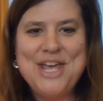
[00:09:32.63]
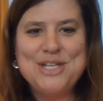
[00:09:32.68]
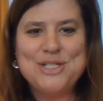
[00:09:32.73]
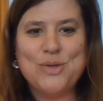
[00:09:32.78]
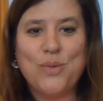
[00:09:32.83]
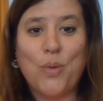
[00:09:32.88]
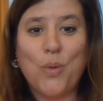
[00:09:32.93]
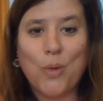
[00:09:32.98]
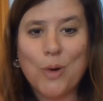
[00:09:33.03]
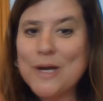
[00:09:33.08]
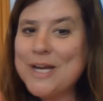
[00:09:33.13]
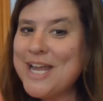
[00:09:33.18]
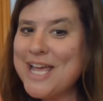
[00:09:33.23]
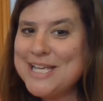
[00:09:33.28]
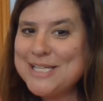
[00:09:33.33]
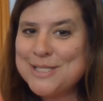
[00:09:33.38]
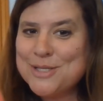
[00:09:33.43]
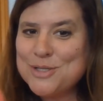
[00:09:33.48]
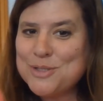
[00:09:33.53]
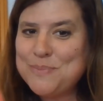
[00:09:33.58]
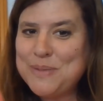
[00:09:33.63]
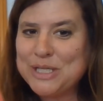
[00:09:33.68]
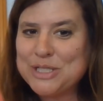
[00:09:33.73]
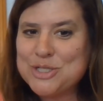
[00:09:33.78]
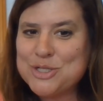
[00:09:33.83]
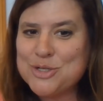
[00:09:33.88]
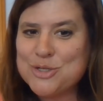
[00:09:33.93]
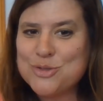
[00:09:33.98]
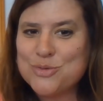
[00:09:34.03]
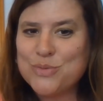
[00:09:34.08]
So organize those
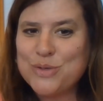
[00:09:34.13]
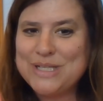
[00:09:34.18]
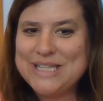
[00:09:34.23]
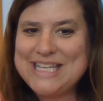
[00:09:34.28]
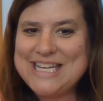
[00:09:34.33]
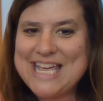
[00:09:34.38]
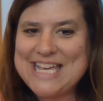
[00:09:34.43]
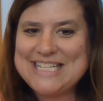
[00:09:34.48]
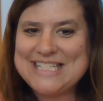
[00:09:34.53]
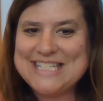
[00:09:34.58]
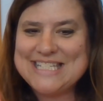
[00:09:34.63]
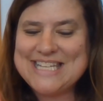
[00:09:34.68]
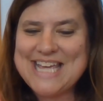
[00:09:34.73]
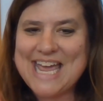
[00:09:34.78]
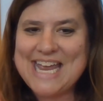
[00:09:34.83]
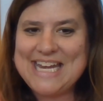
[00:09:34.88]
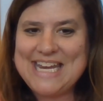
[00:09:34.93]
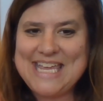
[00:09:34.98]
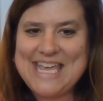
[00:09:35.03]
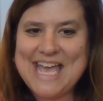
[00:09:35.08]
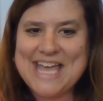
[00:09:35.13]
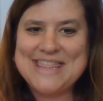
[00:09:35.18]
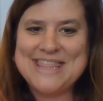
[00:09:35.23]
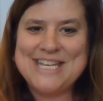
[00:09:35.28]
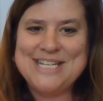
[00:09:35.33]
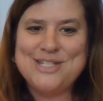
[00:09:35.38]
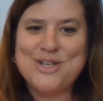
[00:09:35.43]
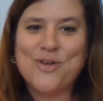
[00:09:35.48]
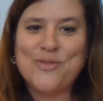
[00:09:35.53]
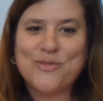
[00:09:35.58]
pictures really nice and tidy and
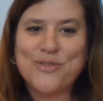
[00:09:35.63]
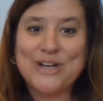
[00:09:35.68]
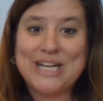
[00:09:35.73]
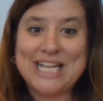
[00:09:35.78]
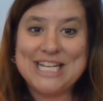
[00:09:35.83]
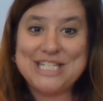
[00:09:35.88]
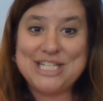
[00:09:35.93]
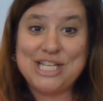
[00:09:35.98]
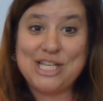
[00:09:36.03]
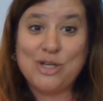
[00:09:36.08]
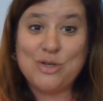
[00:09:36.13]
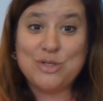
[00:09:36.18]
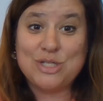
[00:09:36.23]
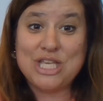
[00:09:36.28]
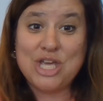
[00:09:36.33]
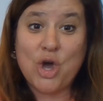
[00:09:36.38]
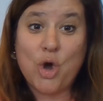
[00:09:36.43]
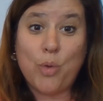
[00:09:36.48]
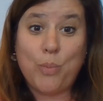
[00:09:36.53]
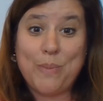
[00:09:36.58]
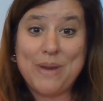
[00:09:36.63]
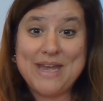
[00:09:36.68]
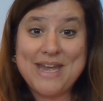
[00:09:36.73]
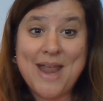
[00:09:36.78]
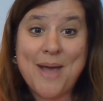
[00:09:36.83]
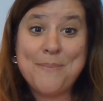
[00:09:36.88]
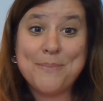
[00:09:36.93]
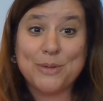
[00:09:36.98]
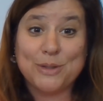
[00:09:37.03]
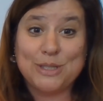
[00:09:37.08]
then don't forget to use the
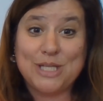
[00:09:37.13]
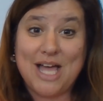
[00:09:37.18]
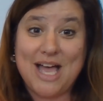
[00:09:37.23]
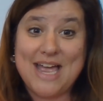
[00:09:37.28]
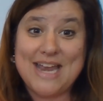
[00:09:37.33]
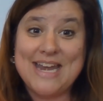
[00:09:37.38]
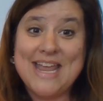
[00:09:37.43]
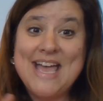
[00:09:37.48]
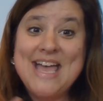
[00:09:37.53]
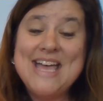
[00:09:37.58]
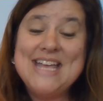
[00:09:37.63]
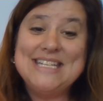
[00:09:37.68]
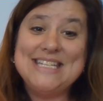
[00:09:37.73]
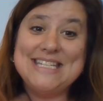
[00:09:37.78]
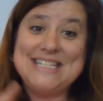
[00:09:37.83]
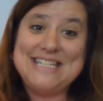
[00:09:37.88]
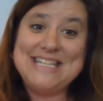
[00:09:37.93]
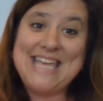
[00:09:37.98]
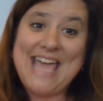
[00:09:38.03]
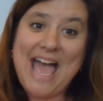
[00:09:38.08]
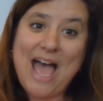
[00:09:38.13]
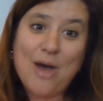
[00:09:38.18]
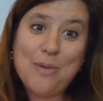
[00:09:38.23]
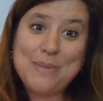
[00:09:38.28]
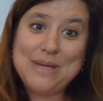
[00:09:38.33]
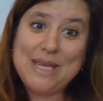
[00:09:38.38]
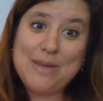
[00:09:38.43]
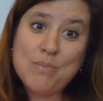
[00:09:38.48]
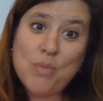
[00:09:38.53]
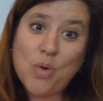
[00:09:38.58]
open number line to see
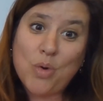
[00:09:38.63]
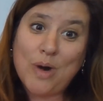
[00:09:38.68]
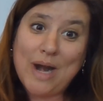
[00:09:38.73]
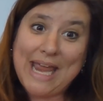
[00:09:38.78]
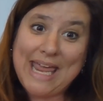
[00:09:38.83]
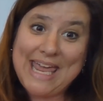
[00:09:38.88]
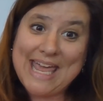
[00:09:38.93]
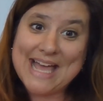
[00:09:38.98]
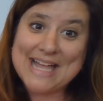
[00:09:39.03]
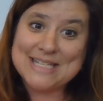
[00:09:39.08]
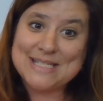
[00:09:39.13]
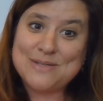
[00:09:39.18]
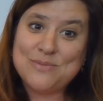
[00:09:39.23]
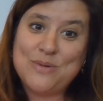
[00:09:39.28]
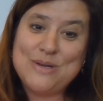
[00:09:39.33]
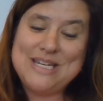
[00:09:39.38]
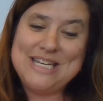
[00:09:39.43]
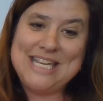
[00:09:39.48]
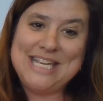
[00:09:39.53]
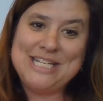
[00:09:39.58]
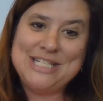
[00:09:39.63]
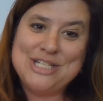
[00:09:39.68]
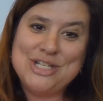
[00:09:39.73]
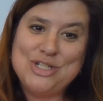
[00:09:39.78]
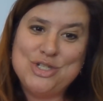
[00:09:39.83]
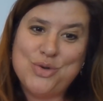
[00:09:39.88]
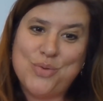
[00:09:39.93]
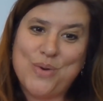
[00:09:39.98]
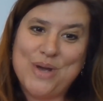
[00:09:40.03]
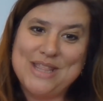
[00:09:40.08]
how many more ants would need
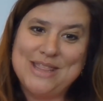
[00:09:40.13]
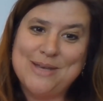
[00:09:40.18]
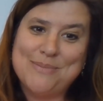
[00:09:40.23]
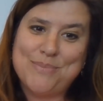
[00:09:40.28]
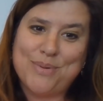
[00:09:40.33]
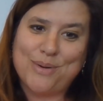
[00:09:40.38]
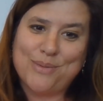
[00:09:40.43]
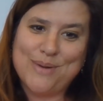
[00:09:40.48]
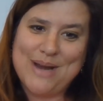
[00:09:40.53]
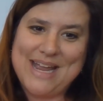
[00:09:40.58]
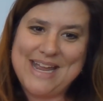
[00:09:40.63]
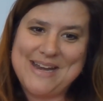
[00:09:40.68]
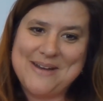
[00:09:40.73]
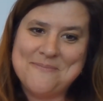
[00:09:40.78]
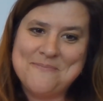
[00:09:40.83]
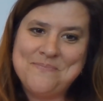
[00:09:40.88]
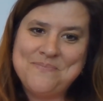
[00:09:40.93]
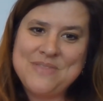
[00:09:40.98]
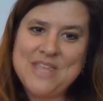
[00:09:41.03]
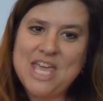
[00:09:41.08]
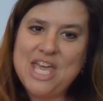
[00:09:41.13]
to join the parade.